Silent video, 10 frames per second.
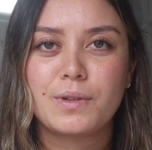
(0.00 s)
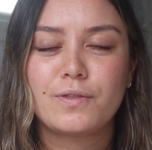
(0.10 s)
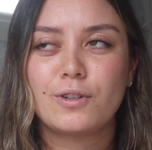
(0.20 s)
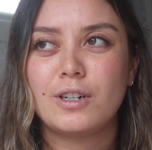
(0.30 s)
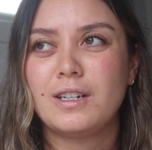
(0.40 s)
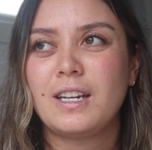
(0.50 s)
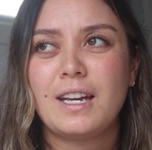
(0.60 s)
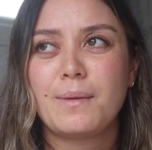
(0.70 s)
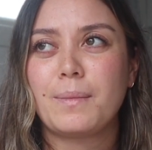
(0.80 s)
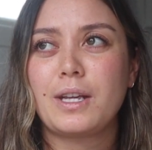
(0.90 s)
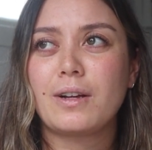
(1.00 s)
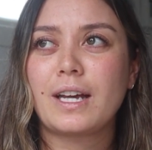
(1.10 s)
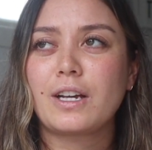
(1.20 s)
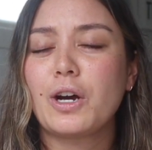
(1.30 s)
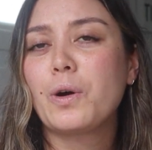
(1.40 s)
before, but you're
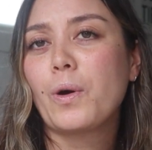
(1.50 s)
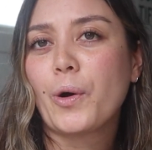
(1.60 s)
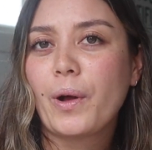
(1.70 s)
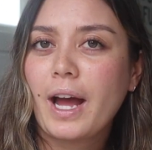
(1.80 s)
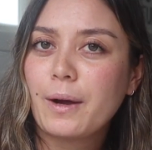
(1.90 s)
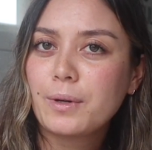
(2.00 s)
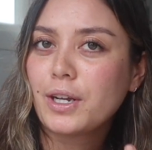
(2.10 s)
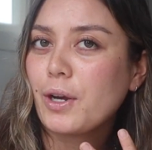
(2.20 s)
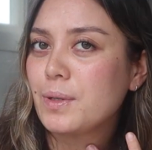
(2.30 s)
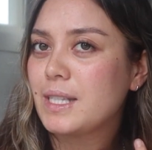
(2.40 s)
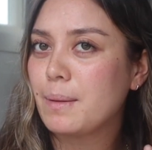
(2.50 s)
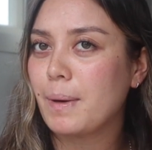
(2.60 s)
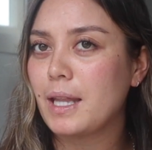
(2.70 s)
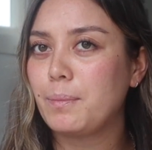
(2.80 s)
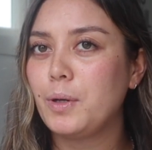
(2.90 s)
like, oh, I want to go sit
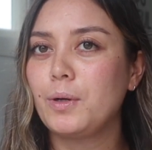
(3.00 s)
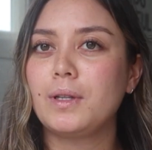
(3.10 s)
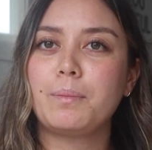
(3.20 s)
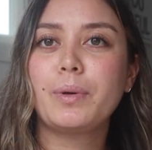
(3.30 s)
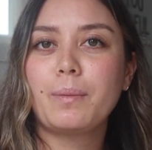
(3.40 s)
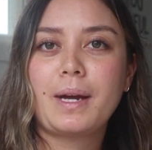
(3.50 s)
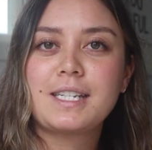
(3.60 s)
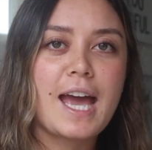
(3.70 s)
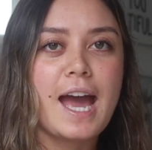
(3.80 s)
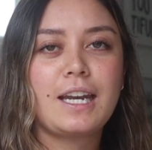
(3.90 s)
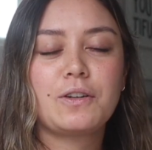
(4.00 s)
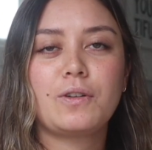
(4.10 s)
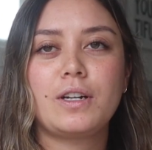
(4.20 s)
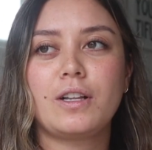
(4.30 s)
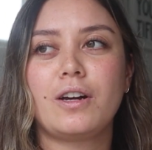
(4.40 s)
by the pool and put my tanning
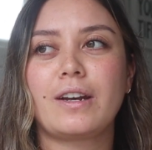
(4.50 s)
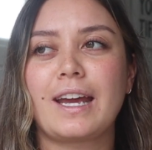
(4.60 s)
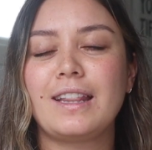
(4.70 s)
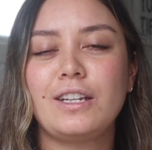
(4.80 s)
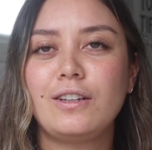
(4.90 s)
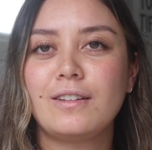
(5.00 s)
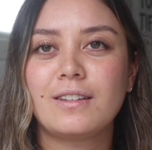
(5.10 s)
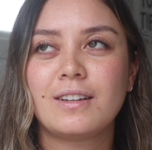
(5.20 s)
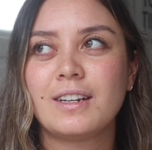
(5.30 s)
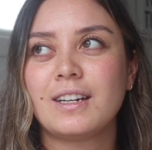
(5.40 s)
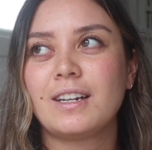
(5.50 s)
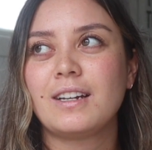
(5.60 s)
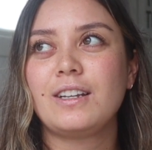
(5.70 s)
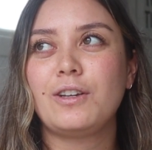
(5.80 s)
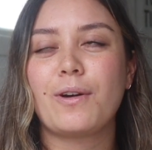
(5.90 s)
oil on, and then
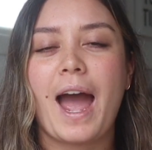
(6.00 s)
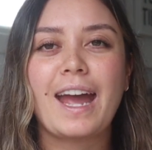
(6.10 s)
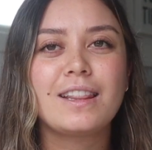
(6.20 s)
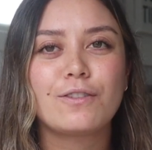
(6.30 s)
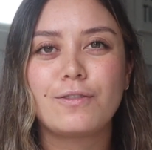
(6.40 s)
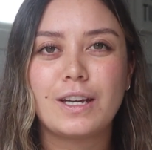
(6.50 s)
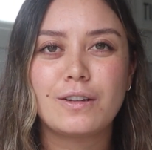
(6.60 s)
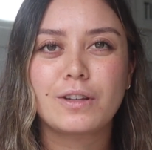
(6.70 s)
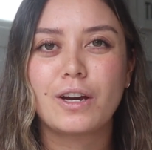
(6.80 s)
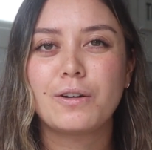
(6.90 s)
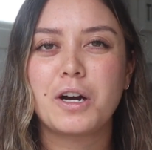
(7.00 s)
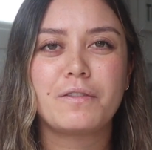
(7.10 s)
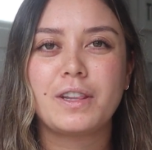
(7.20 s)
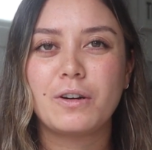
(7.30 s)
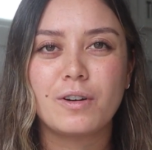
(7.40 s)
you hate the feel though
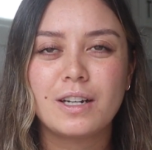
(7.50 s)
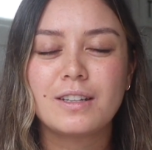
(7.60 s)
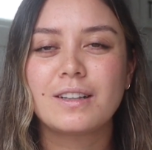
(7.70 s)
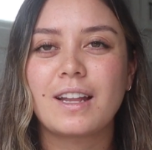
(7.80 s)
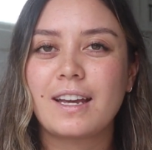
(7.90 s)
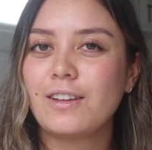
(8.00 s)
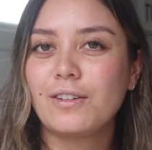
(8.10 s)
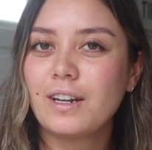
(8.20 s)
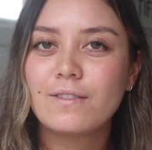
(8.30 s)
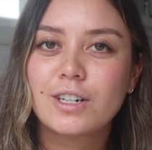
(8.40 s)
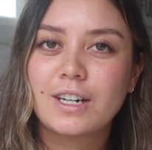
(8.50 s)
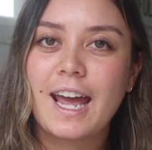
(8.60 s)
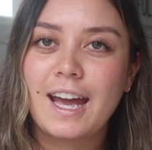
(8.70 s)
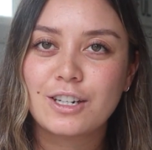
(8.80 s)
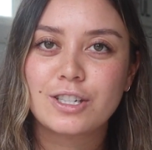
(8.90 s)
of the oil, like, you're never going
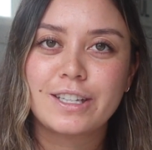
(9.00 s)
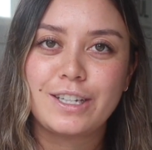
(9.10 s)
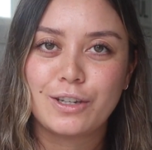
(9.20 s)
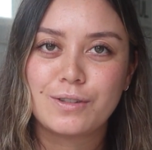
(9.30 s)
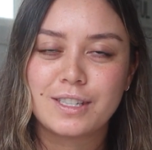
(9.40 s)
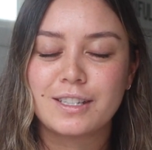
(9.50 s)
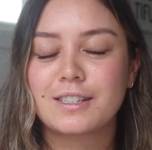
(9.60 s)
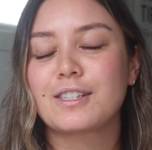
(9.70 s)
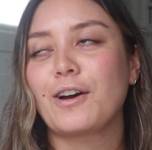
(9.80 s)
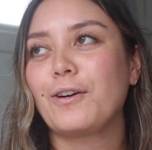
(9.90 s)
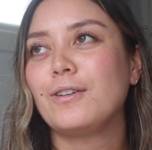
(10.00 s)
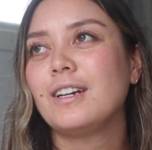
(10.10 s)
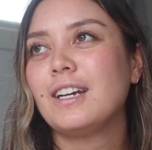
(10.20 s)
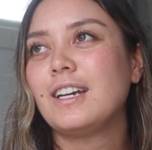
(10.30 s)
to actually use it. So